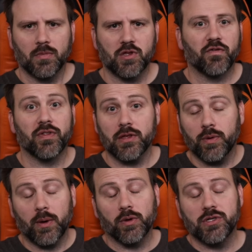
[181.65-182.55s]
So for this
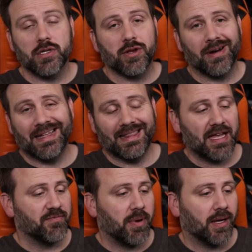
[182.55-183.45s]
one, I want you to start at
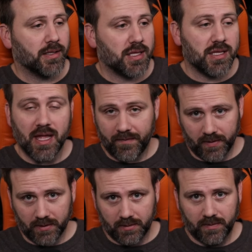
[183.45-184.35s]
LifePod 7.
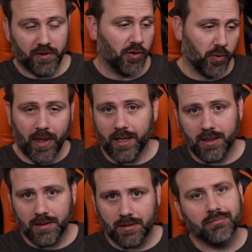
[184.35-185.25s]
If you don't know where that
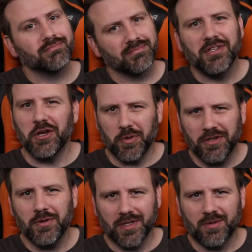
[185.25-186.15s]
is, you know what to
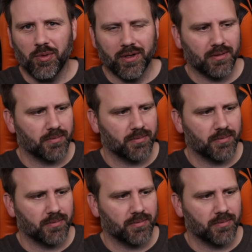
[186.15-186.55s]
do at this point.